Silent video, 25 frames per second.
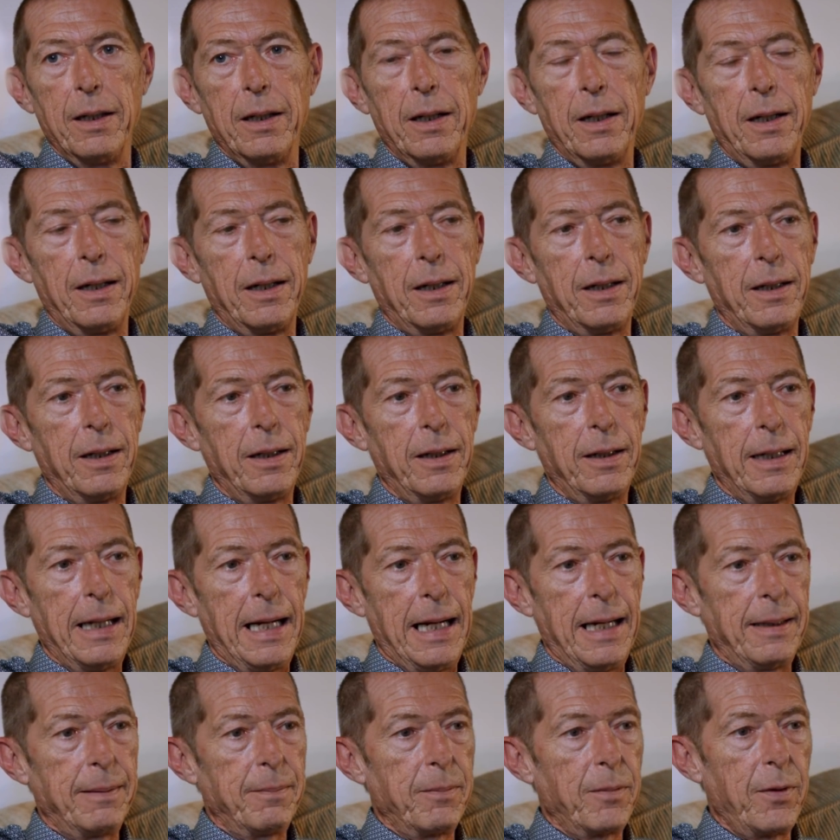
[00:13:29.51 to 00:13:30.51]

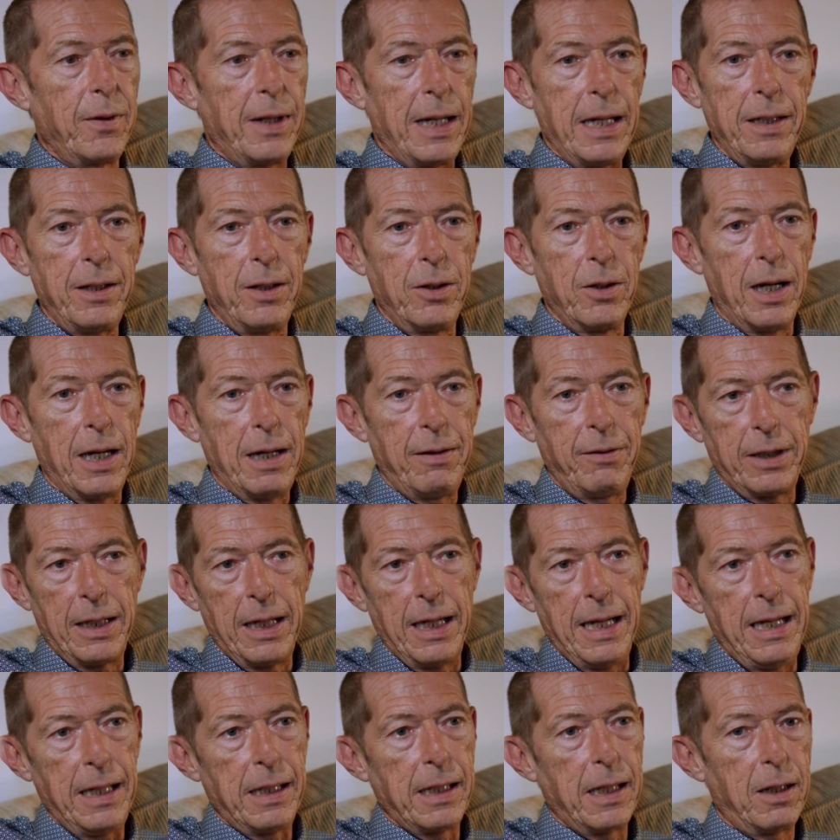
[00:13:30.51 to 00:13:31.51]
And there you have it
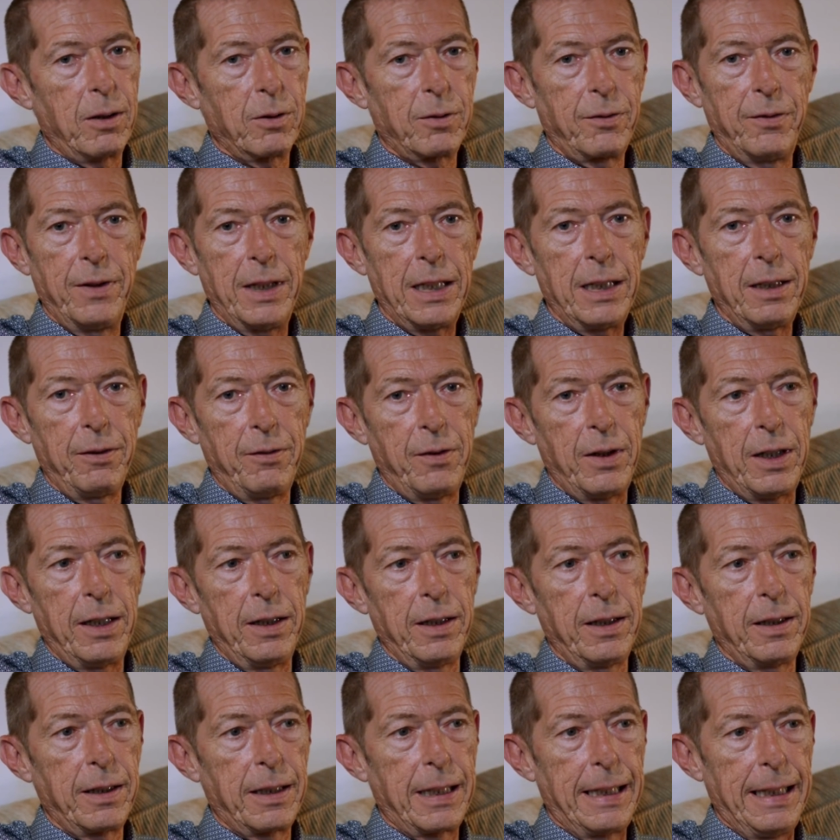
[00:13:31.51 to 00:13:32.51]
laid out
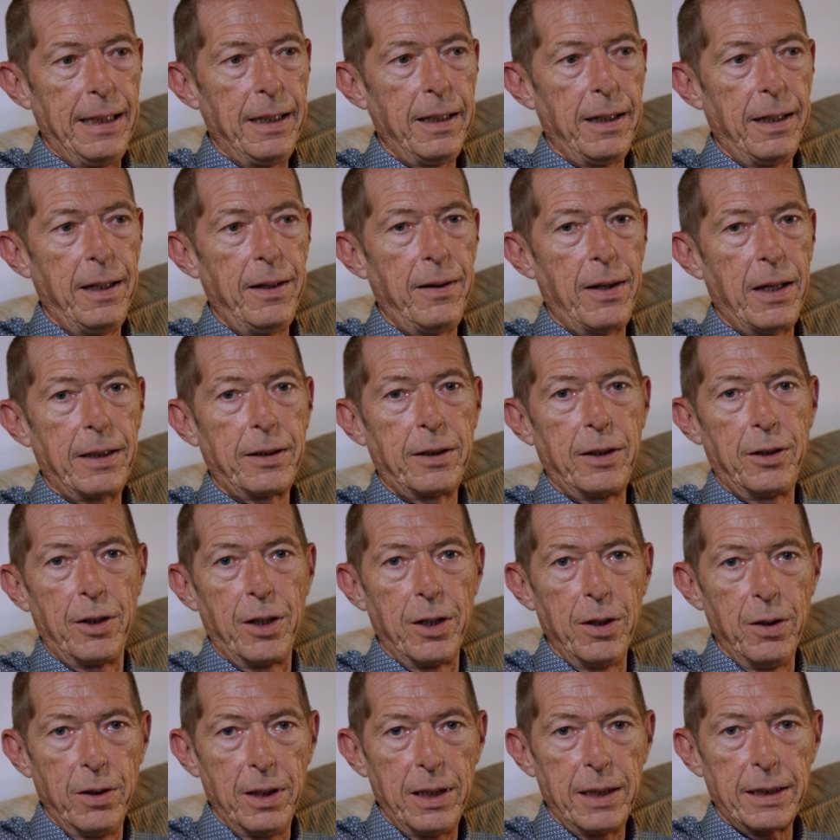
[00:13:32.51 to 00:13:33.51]
very clearly that the
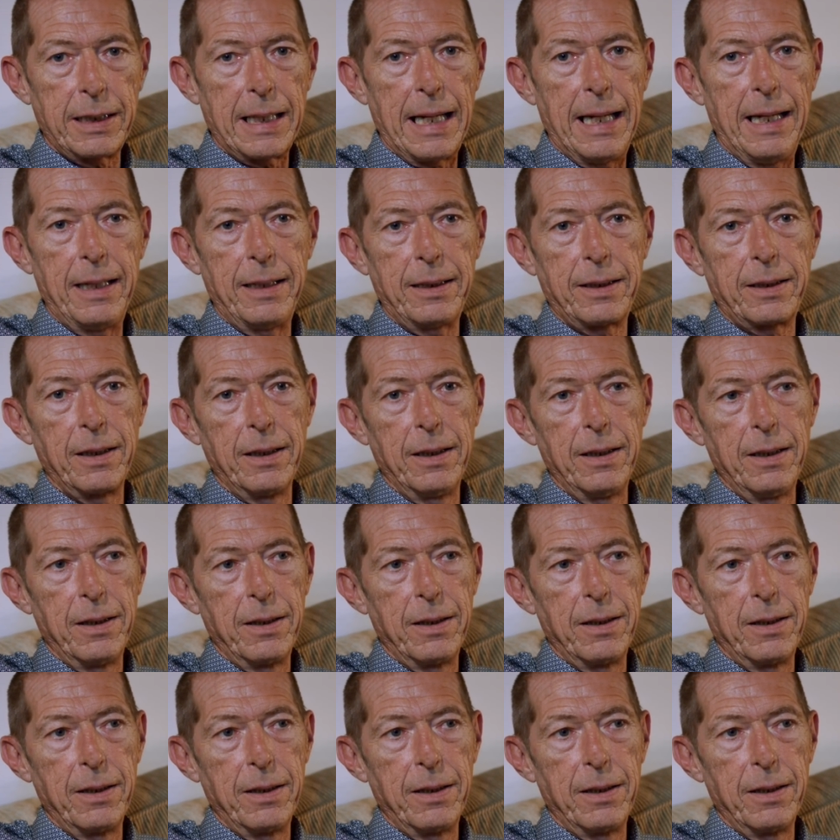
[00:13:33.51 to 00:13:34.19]
US has